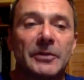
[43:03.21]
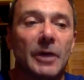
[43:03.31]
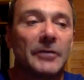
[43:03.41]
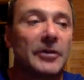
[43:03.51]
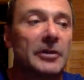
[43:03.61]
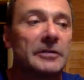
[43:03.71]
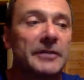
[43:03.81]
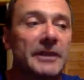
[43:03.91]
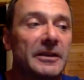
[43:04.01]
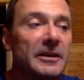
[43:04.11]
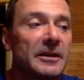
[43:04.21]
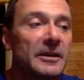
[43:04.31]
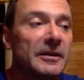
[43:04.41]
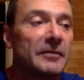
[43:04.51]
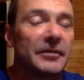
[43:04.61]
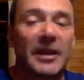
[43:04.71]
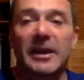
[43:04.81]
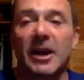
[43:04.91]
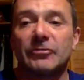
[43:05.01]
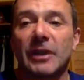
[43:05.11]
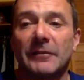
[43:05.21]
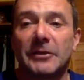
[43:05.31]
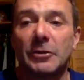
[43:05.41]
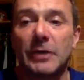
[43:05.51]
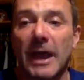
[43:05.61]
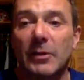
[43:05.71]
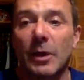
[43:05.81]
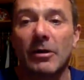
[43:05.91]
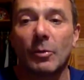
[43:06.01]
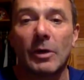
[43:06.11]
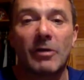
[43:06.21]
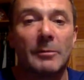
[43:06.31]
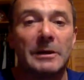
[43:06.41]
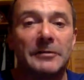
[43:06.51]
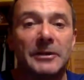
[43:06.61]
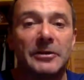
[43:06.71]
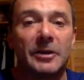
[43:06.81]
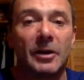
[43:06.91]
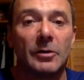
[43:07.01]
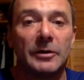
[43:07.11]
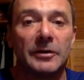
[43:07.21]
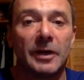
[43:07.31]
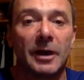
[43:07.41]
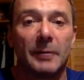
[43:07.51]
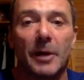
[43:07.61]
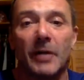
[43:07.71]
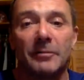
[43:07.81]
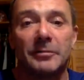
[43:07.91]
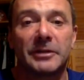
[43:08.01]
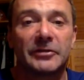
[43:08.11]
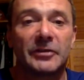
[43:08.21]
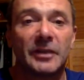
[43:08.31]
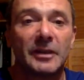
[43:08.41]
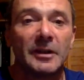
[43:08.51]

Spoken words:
You know, I certainly think for, say, a country like the UK where I'm living, you know, and I'm half British,